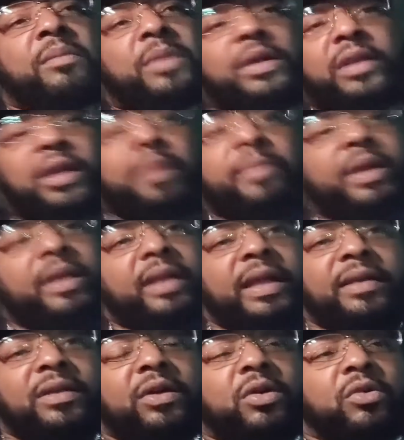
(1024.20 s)
But yeah, man,
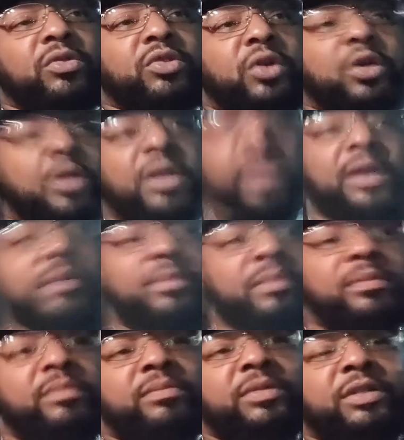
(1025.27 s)
not to hold y'all up.
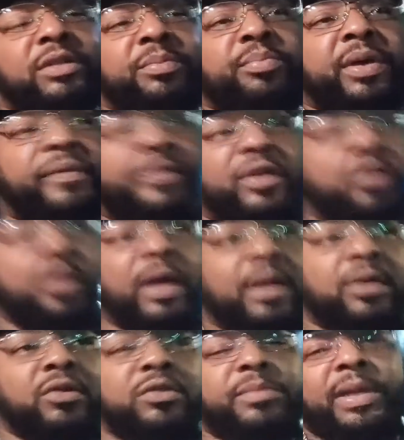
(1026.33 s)
Just the Puffy
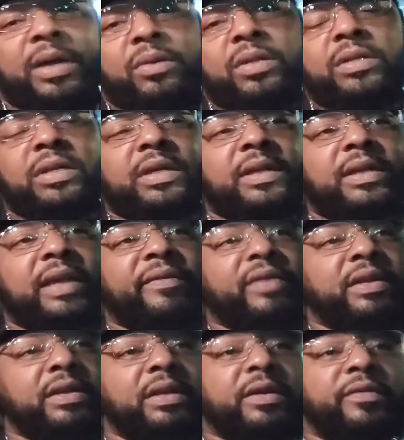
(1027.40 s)
Chronicles, man. I only did
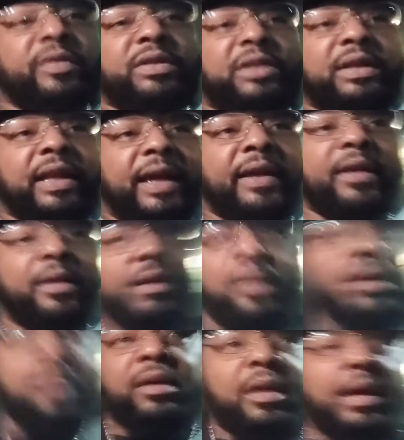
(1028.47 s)
11 deliveries tonight.
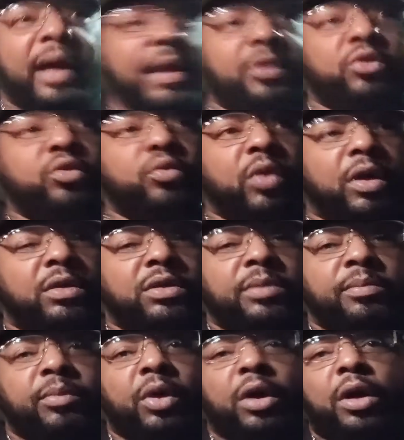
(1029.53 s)
I do work
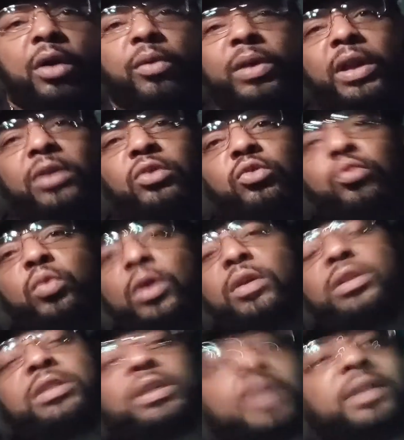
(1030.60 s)
tomorrow, and I do
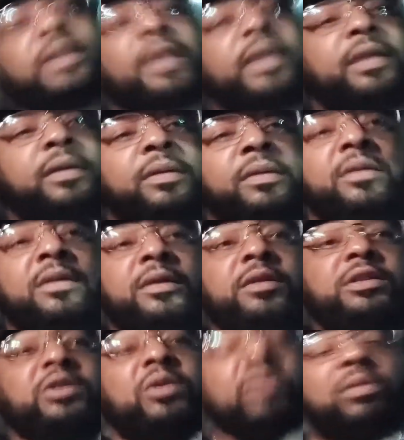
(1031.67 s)
work Sunday.
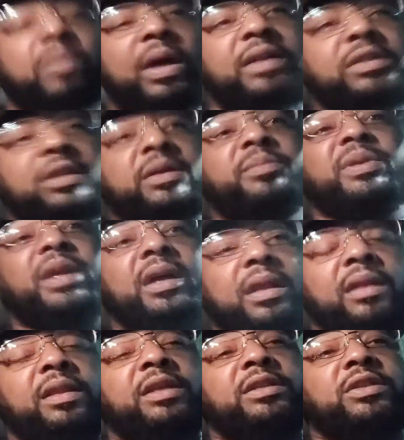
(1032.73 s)
So I should be
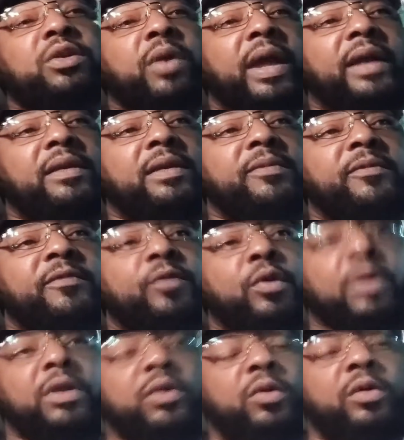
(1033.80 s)
at least crack them
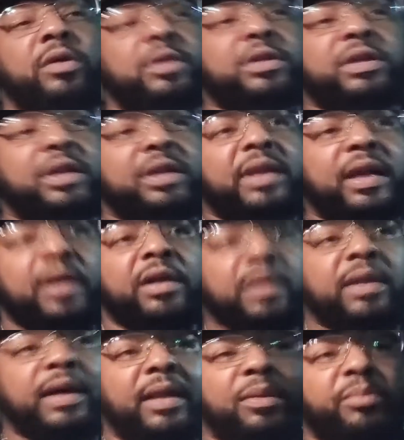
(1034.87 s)
40 orders to get that
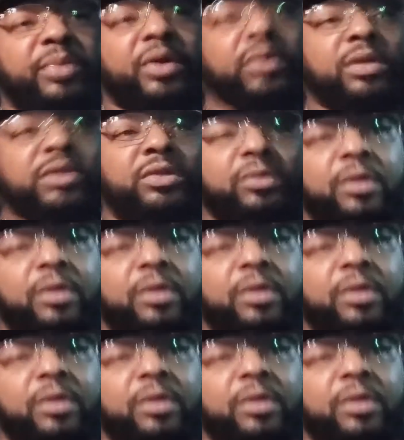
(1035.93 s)
$100 bonus.